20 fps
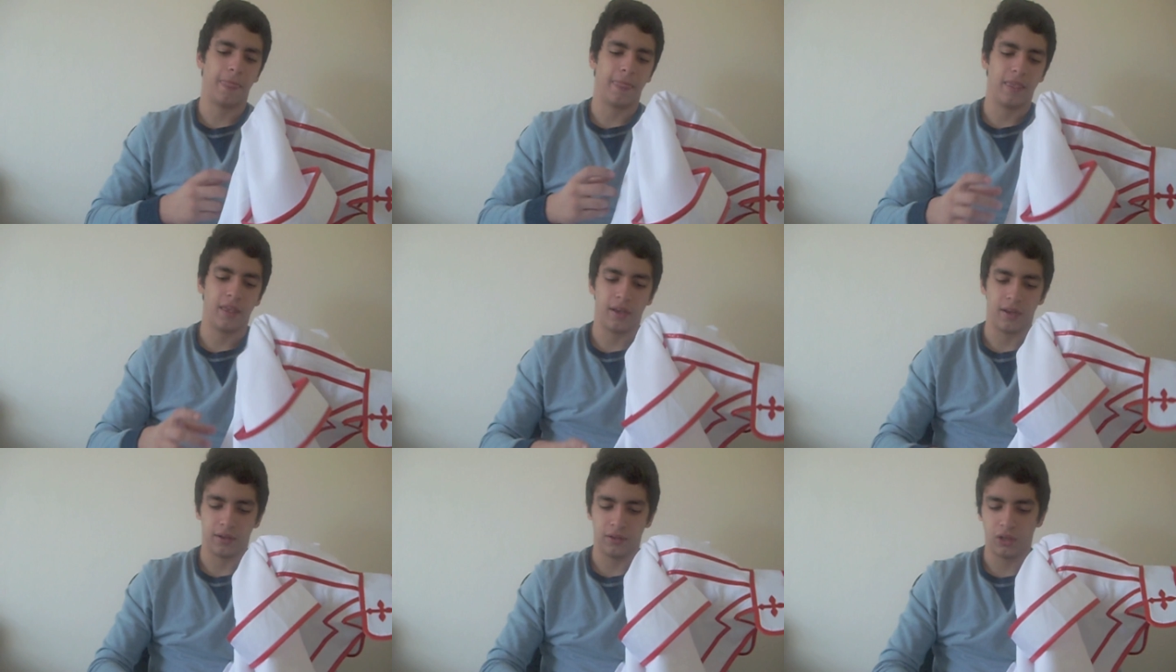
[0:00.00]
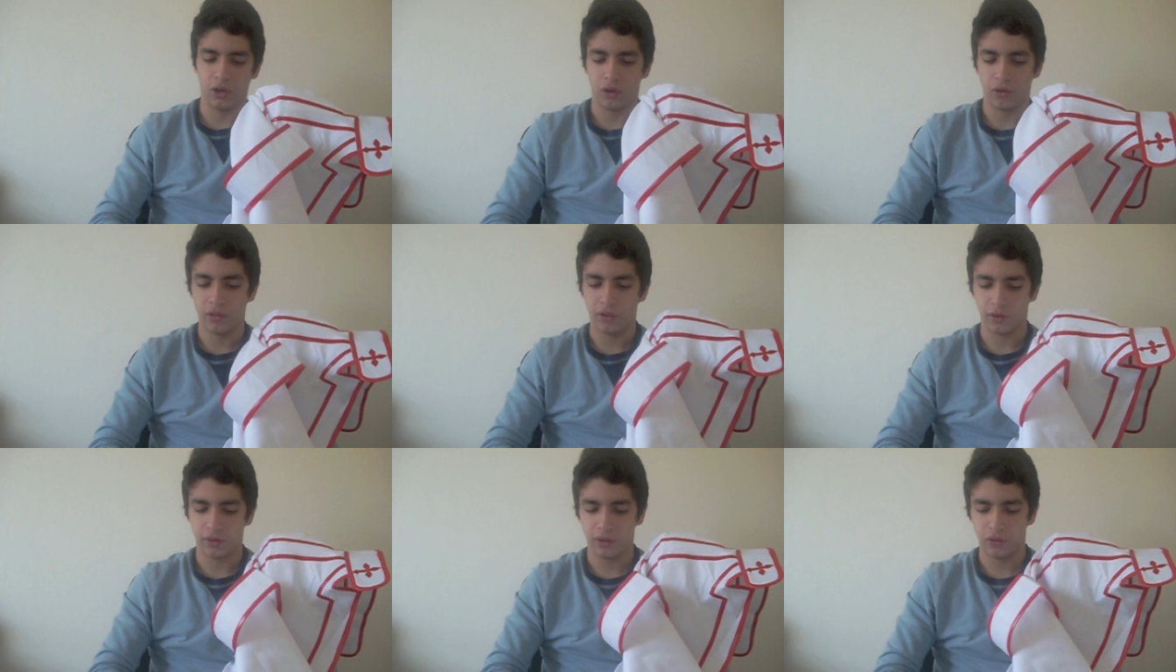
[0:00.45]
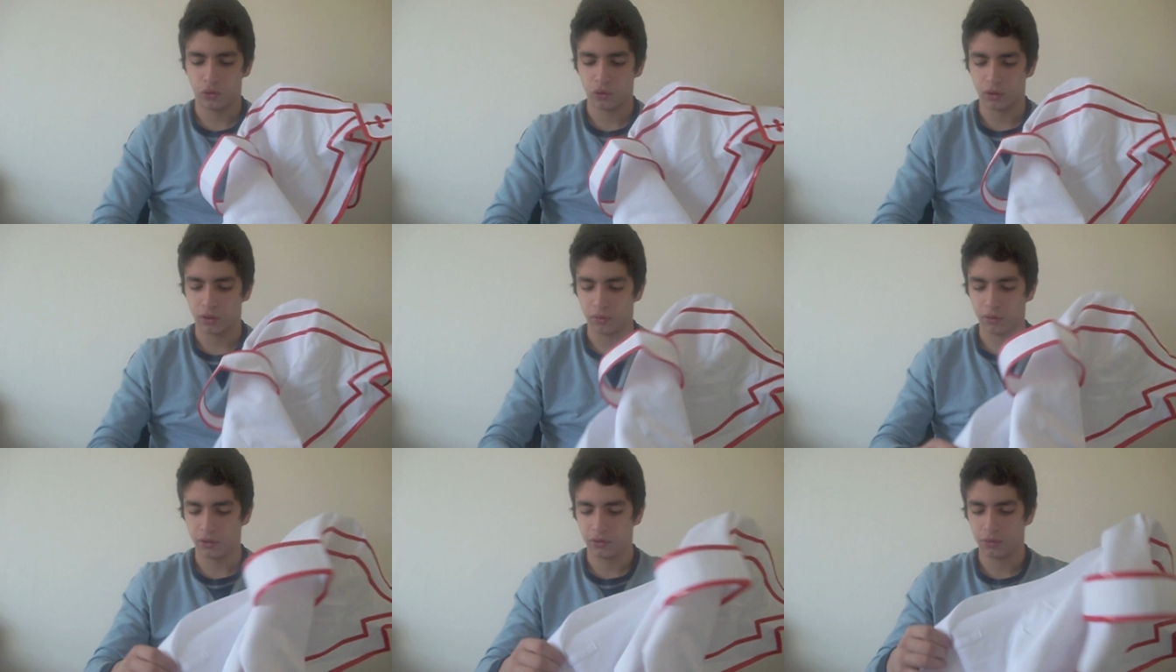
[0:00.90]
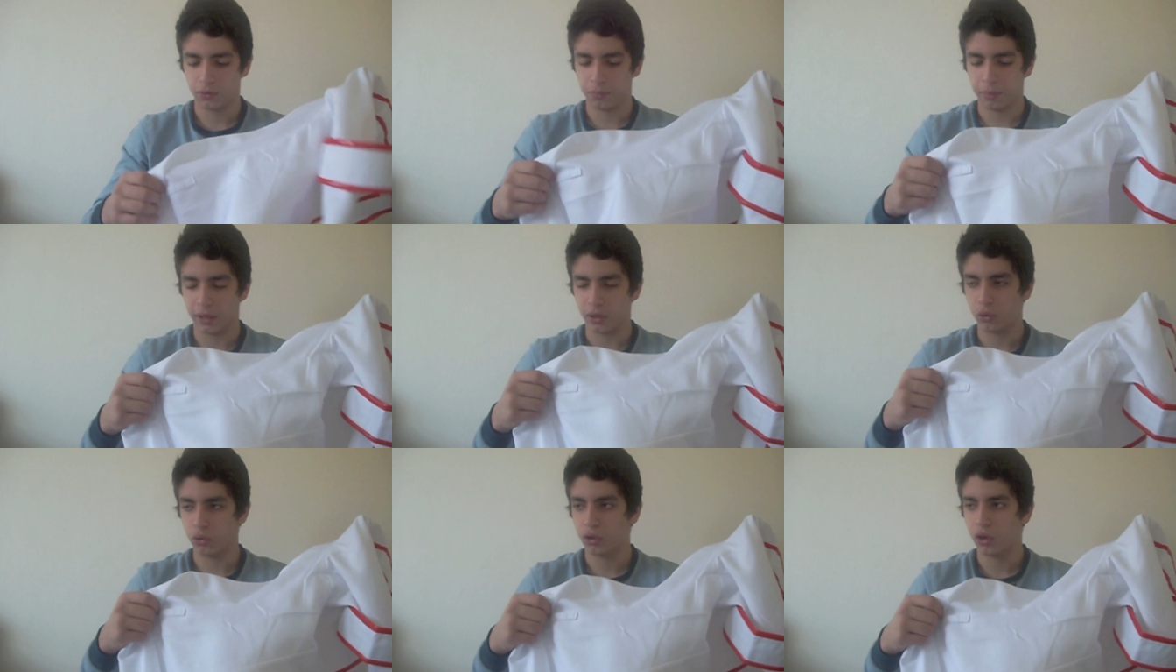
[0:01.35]
This would
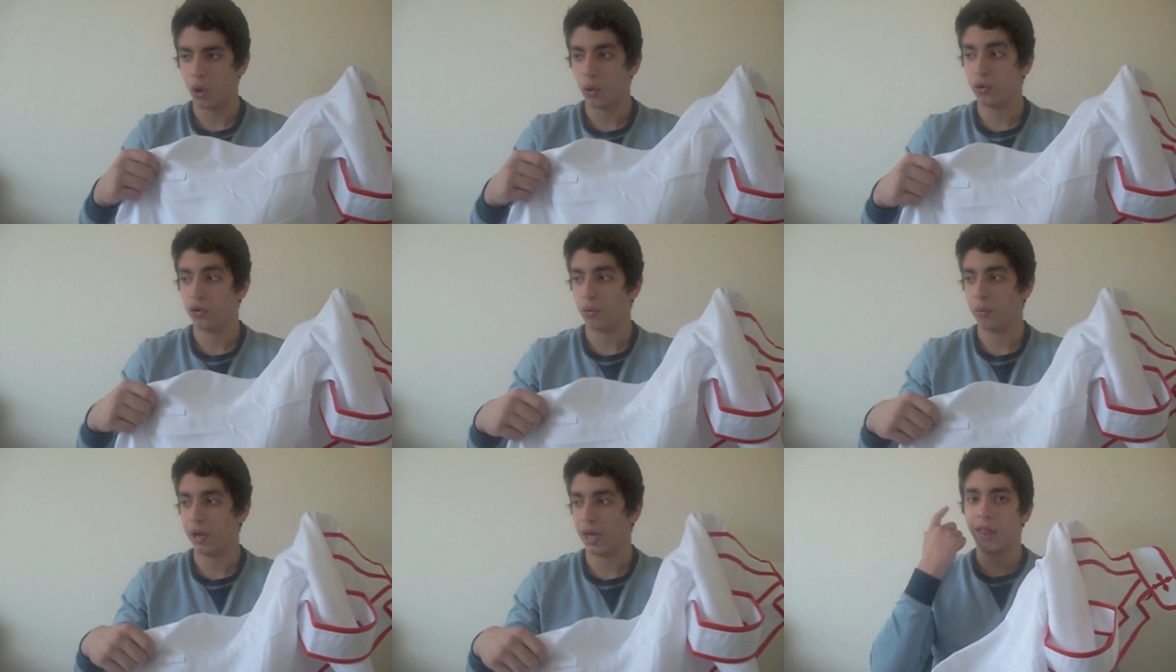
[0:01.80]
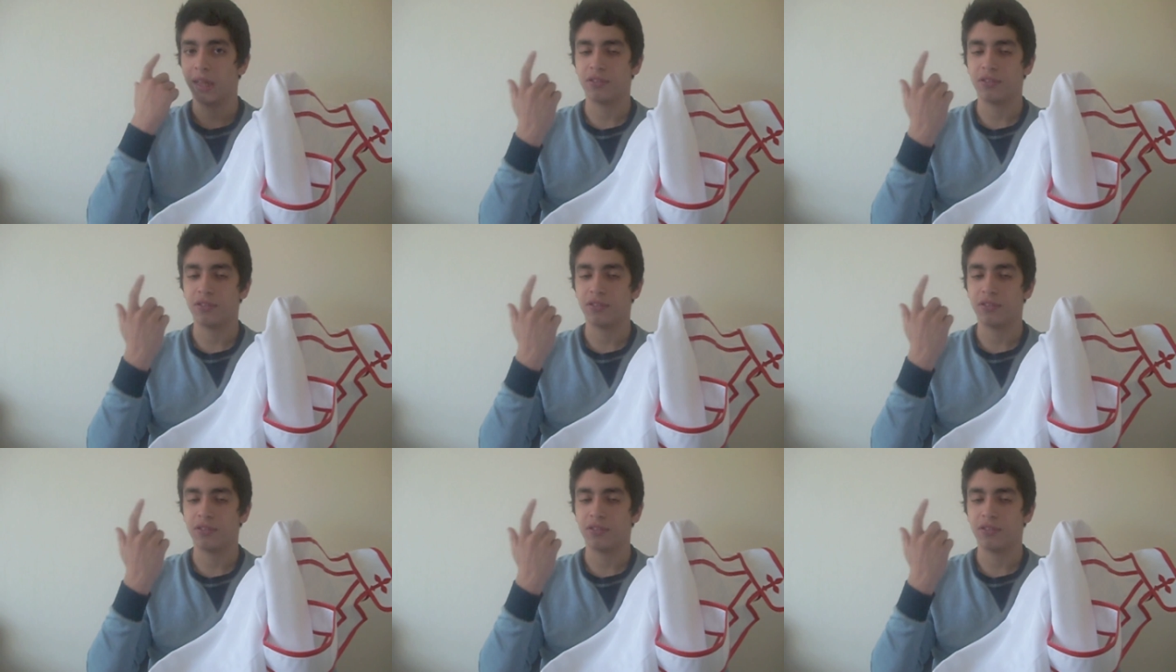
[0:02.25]
be a good coat to wear.